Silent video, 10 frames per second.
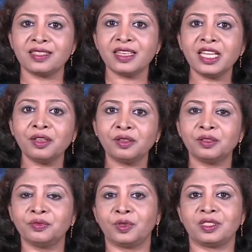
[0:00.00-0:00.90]
need
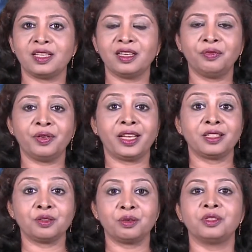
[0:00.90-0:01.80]
for
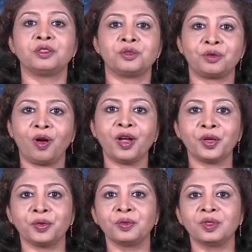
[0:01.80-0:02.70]
significance to destroy
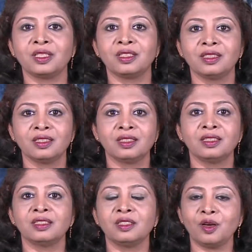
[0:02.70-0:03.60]
you.
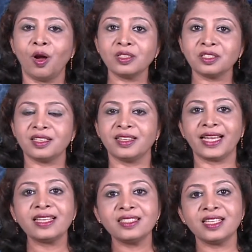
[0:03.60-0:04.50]
Launched in
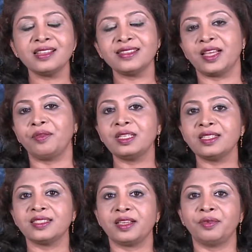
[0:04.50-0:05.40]

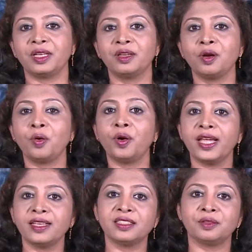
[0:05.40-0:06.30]
1977,
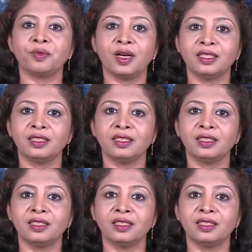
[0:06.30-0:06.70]
Voyager 1